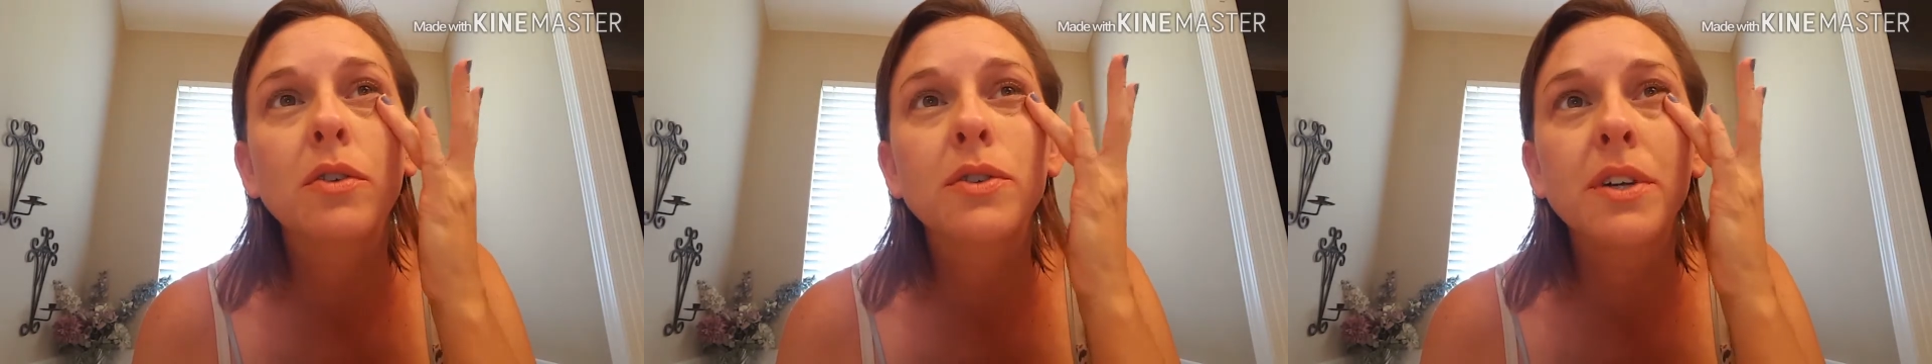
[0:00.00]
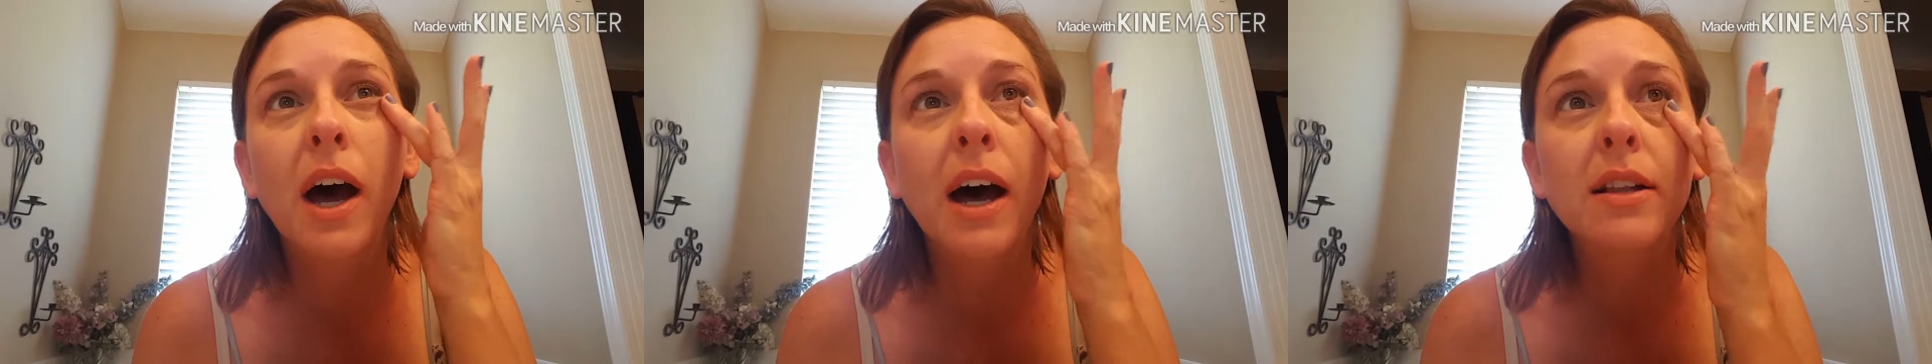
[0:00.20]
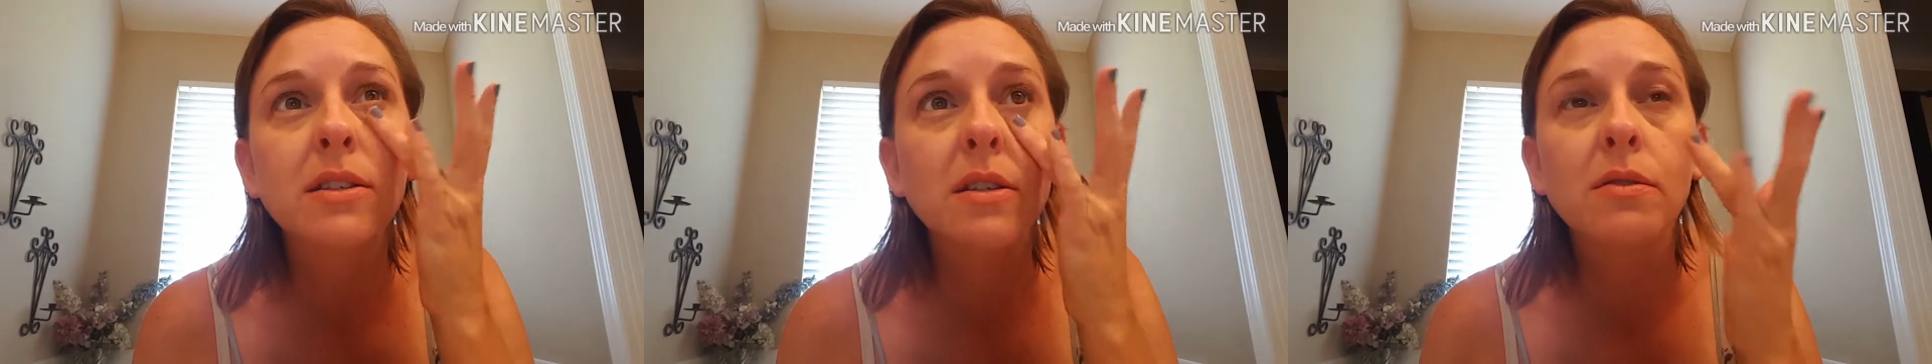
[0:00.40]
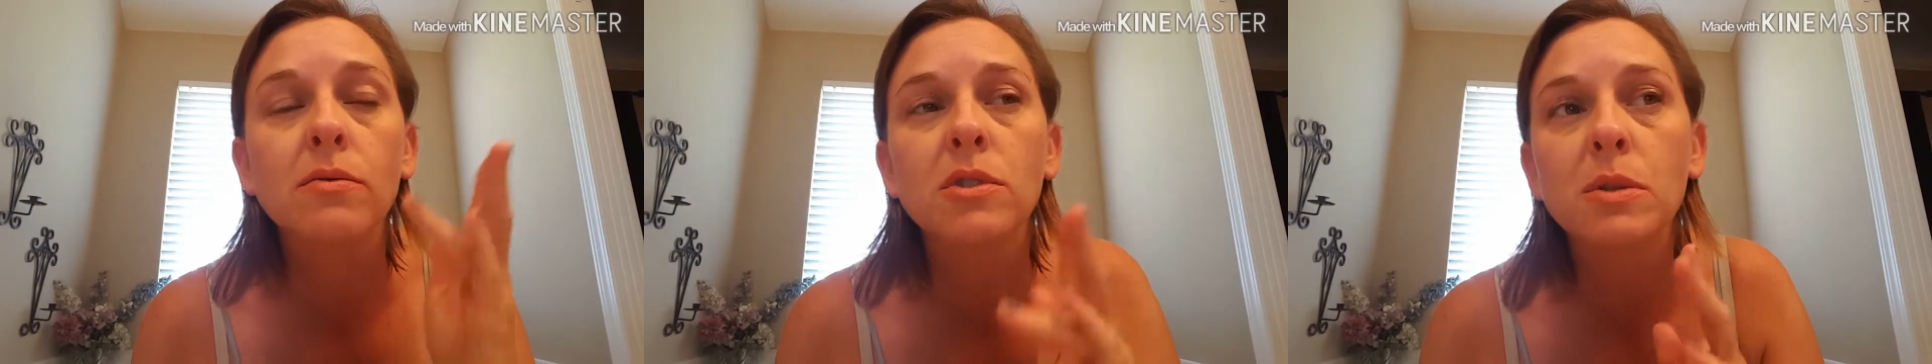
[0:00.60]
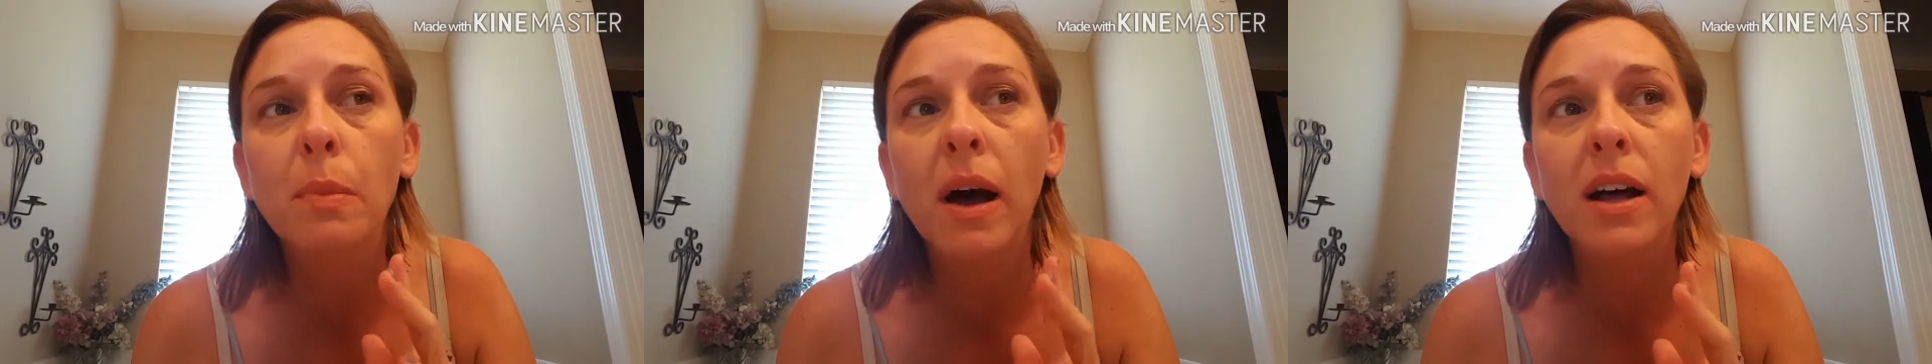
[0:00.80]
dots and
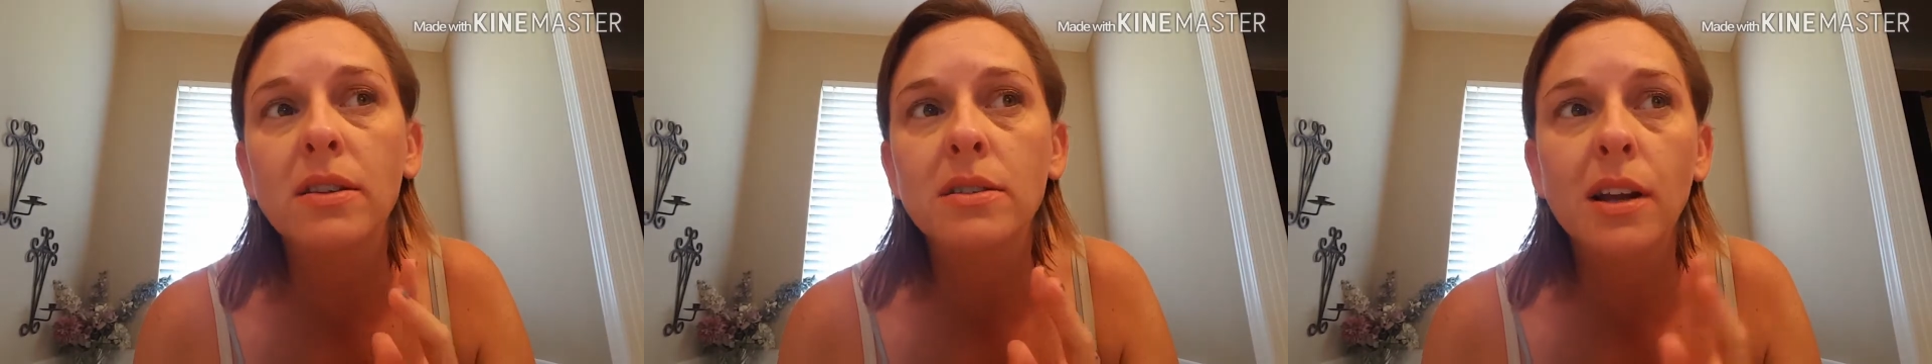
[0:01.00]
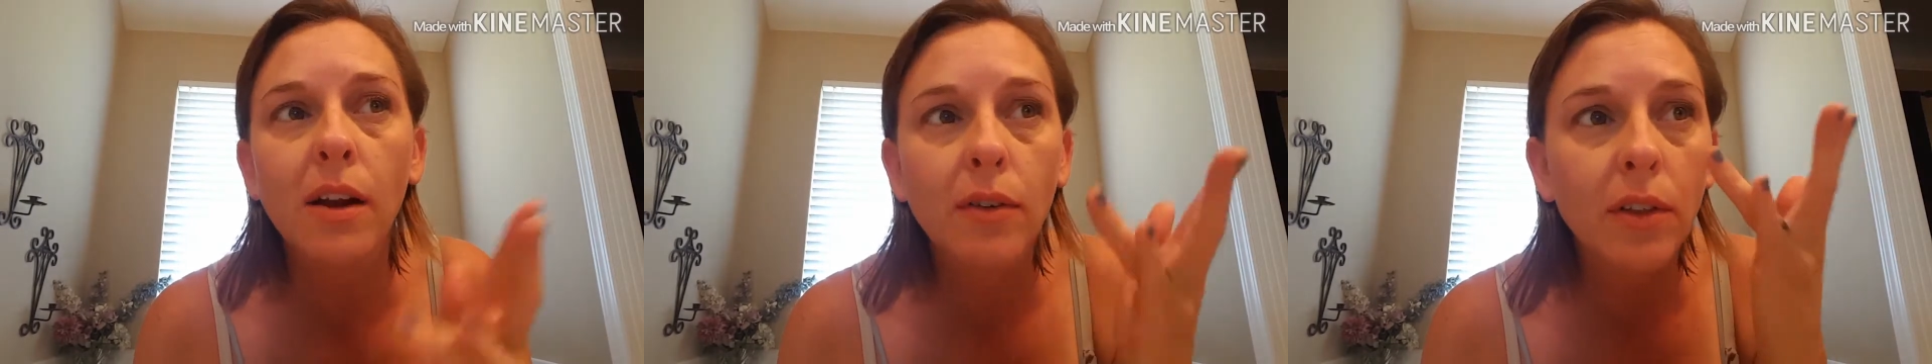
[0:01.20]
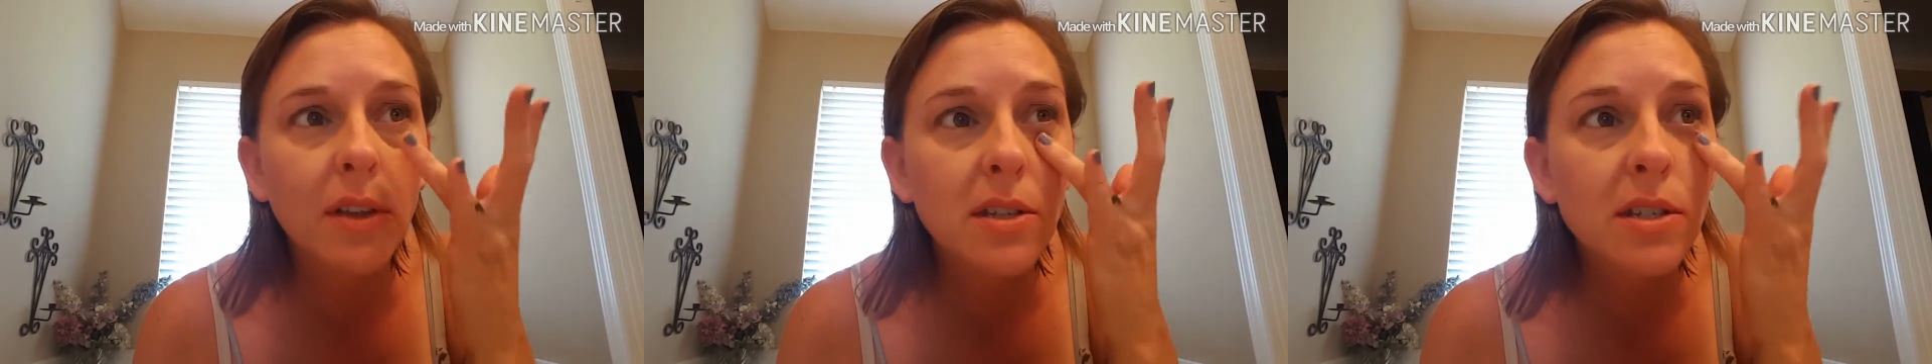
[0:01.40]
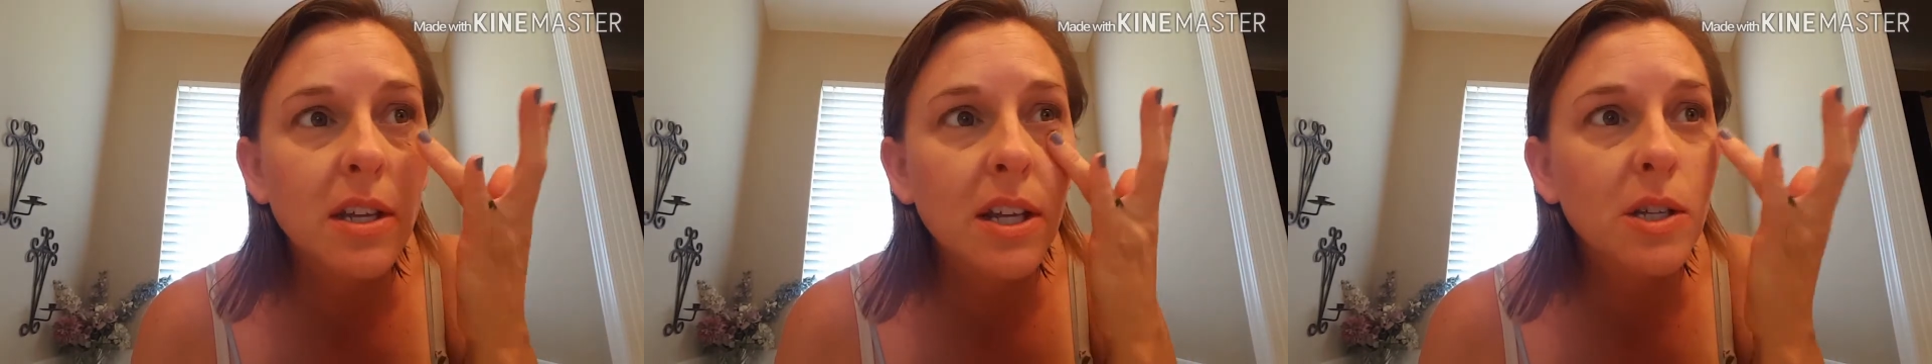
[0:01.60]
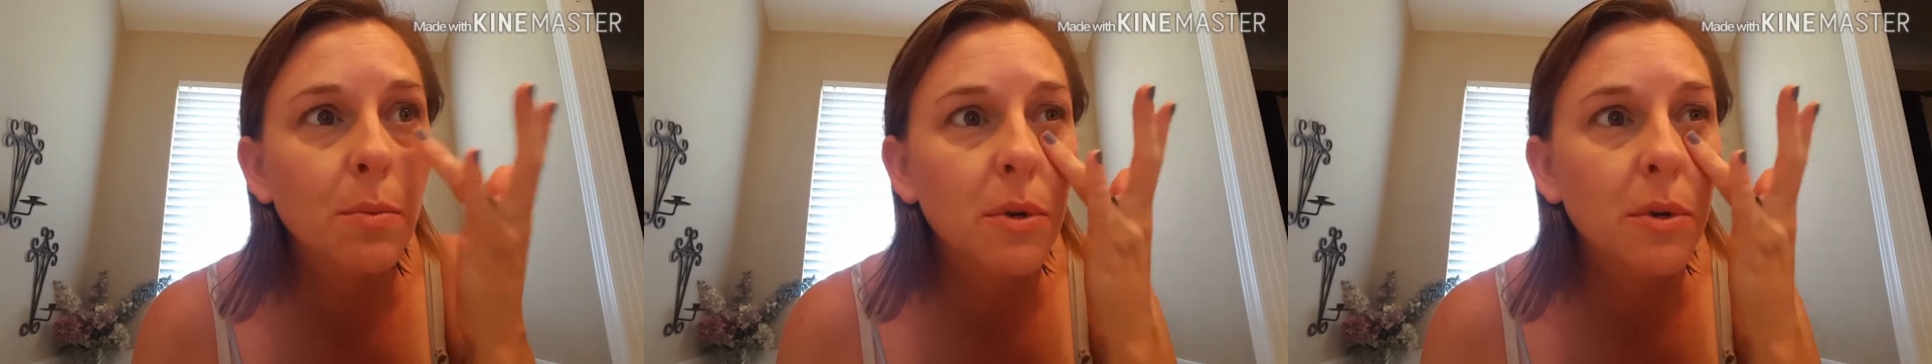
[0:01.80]
spots, not really zits,